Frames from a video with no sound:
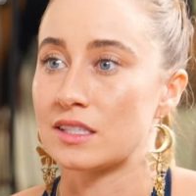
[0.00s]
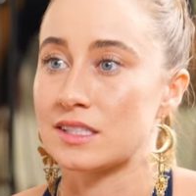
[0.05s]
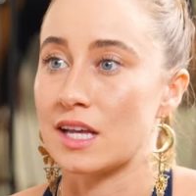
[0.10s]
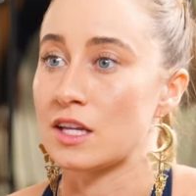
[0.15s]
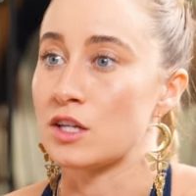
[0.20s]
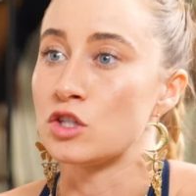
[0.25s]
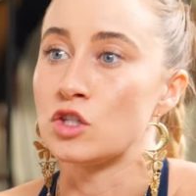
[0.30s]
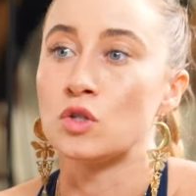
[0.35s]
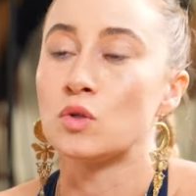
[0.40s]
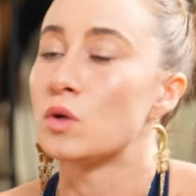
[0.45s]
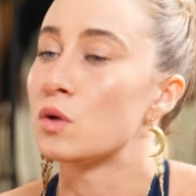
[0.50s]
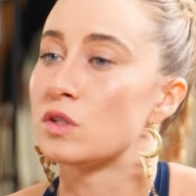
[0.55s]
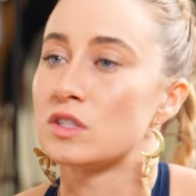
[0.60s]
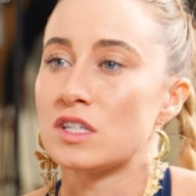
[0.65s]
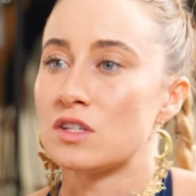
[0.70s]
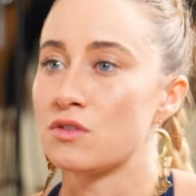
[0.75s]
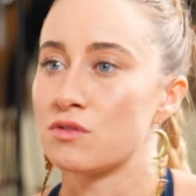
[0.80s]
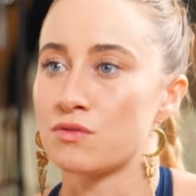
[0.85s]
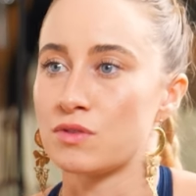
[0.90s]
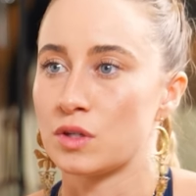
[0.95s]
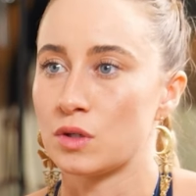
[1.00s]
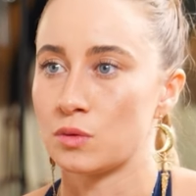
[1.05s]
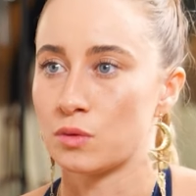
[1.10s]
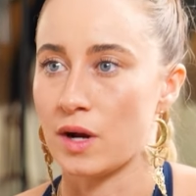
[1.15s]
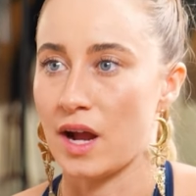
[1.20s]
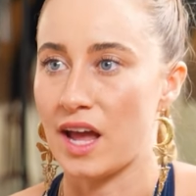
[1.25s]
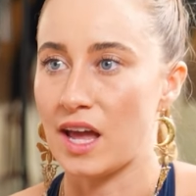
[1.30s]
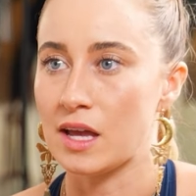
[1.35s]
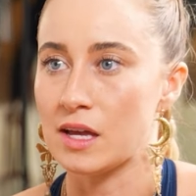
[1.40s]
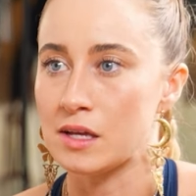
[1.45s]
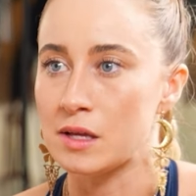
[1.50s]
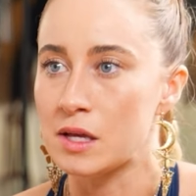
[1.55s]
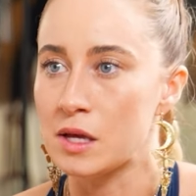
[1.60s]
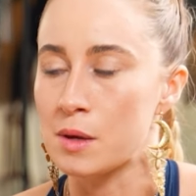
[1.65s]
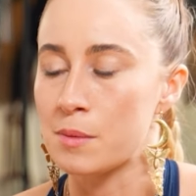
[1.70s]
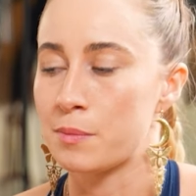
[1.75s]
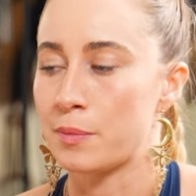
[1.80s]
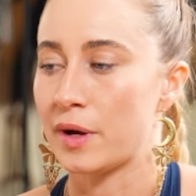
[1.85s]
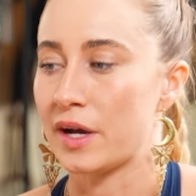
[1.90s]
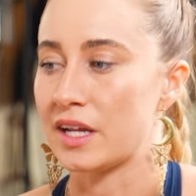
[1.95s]
cause I knew it didn't feel right,
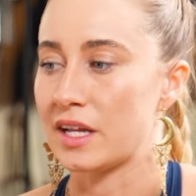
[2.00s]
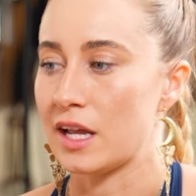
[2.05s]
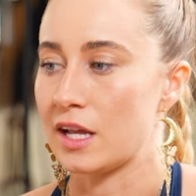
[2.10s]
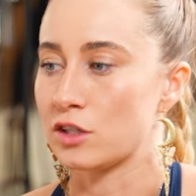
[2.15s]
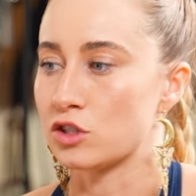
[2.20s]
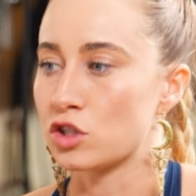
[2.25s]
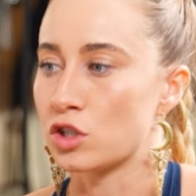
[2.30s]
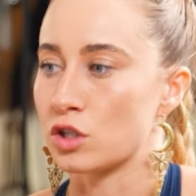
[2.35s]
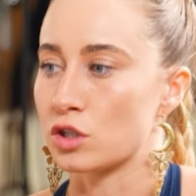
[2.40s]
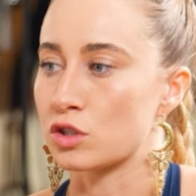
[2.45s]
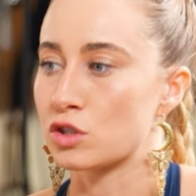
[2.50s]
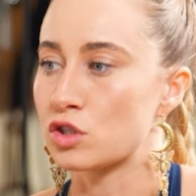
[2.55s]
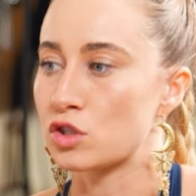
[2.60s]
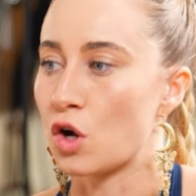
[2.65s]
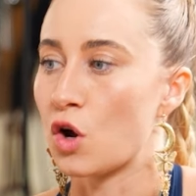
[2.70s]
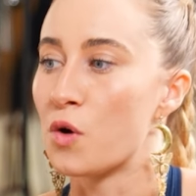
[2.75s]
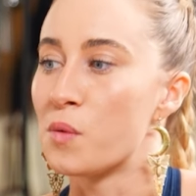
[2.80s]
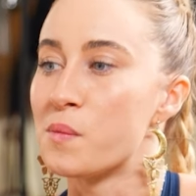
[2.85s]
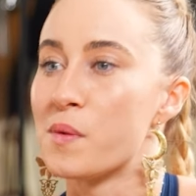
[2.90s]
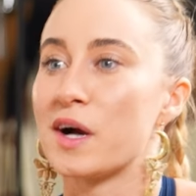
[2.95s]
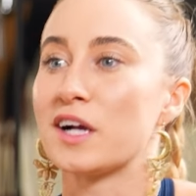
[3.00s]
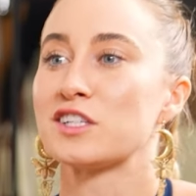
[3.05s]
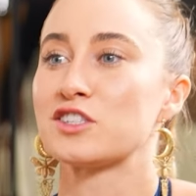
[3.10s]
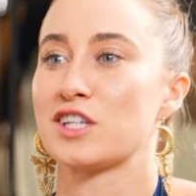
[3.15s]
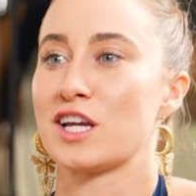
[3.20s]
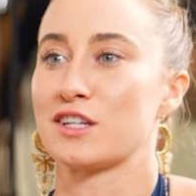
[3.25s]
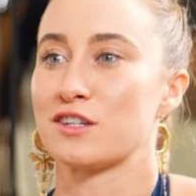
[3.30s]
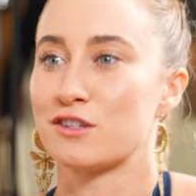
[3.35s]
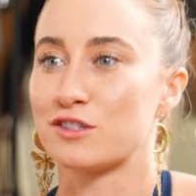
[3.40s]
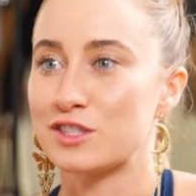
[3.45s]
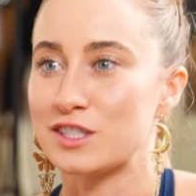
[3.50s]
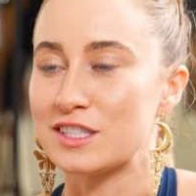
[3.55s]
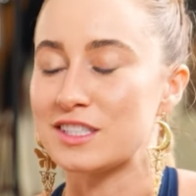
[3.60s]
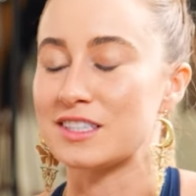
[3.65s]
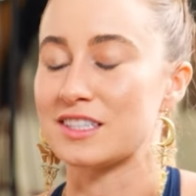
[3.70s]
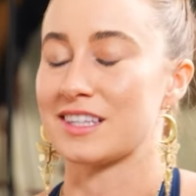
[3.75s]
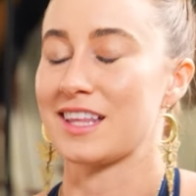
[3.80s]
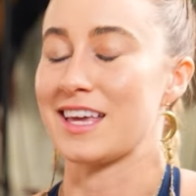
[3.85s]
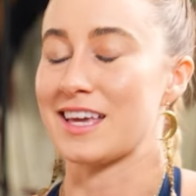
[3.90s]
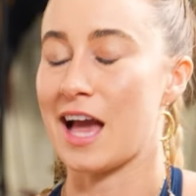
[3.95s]
but it took so much energy
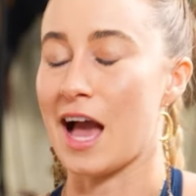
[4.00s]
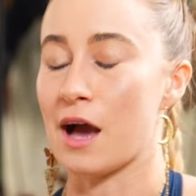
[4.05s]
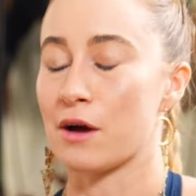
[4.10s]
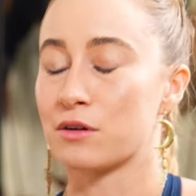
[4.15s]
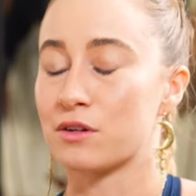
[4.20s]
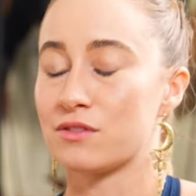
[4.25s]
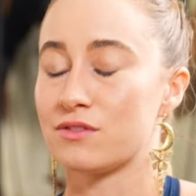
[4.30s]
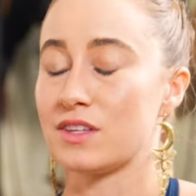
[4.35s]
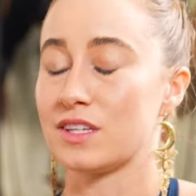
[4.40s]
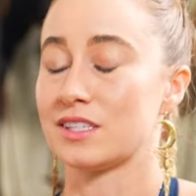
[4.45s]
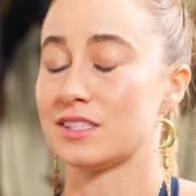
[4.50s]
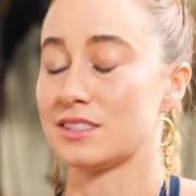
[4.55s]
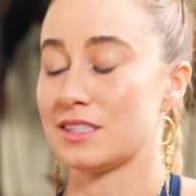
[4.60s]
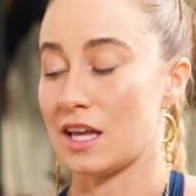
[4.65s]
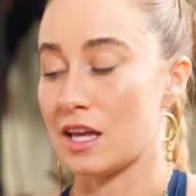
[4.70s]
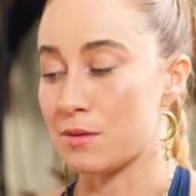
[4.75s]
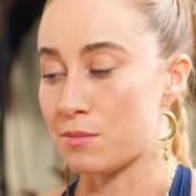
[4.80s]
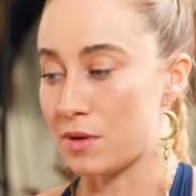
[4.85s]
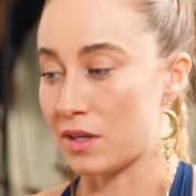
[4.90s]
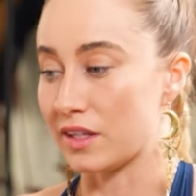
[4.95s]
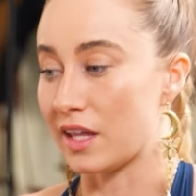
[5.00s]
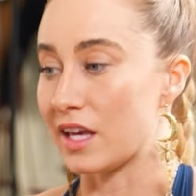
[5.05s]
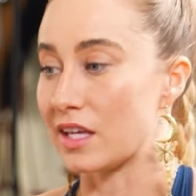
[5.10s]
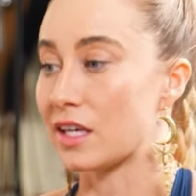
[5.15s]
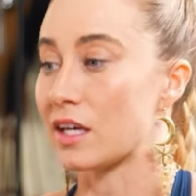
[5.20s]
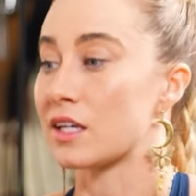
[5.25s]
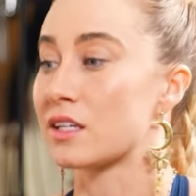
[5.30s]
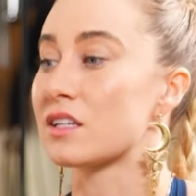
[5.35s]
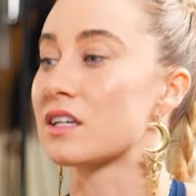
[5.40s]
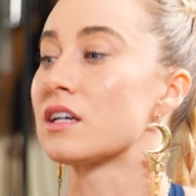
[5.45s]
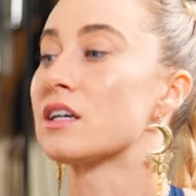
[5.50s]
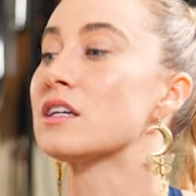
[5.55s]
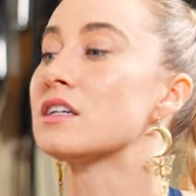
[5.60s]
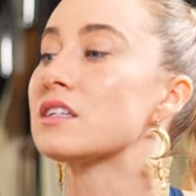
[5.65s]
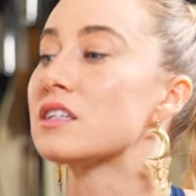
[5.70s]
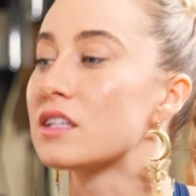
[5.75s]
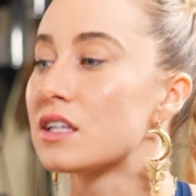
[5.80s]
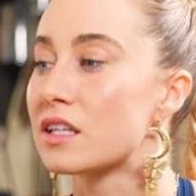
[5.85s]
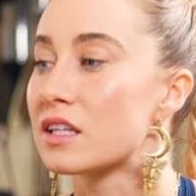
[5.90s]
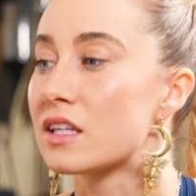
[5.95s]
to like out of this state, be like,
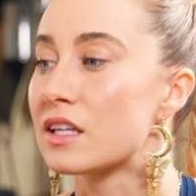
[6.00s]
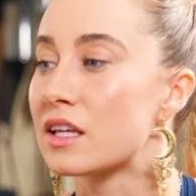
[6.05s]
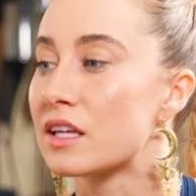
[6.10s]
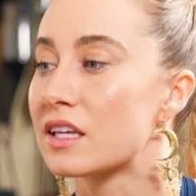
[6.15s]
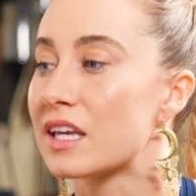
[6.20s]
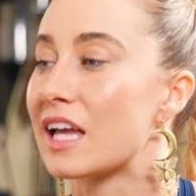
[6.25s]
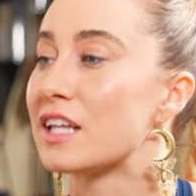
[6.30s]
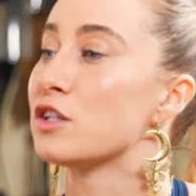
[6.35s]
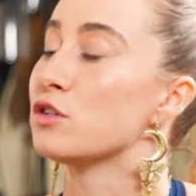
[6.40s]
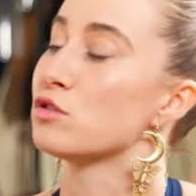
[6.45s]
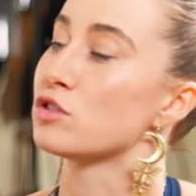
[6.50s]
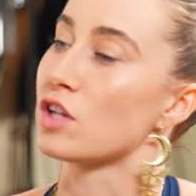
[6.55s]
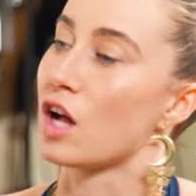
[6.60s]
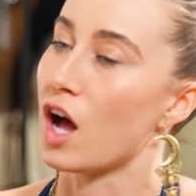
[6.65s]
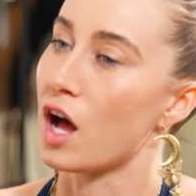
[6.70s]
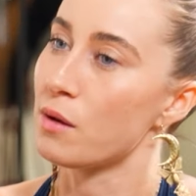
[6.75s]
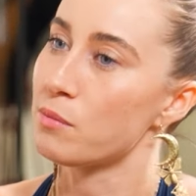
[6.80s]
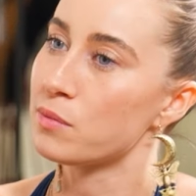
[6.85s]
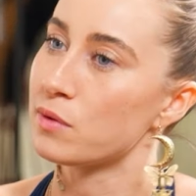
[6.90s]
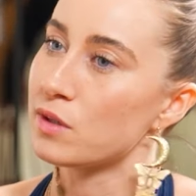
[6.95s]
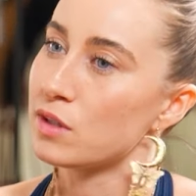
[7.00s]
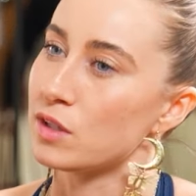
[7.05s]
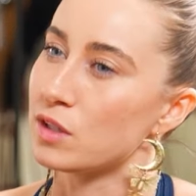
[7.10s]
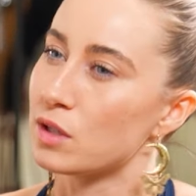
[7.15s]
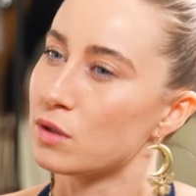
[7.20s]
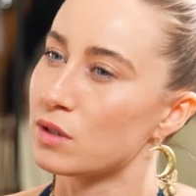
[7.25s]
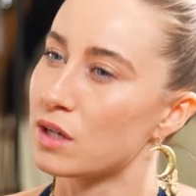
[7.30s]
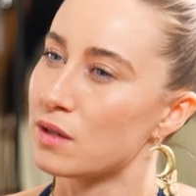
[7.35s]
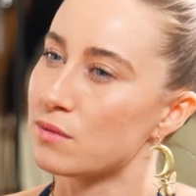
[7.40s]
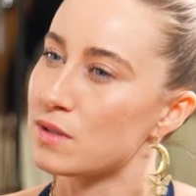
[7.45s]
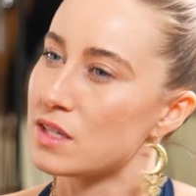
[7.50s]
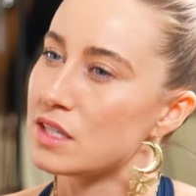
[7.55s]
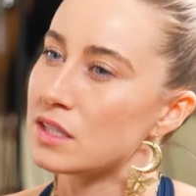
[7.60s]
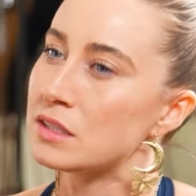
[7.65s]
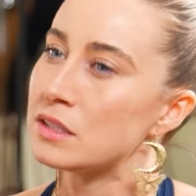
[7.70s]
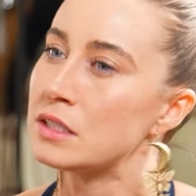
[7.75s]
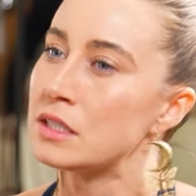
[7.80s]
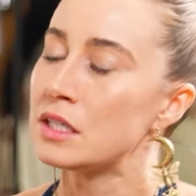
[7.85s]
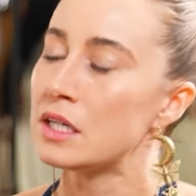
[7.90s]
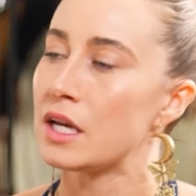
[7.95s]
can you stop? You know what I
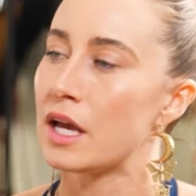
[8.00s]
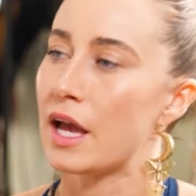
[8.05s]
mean?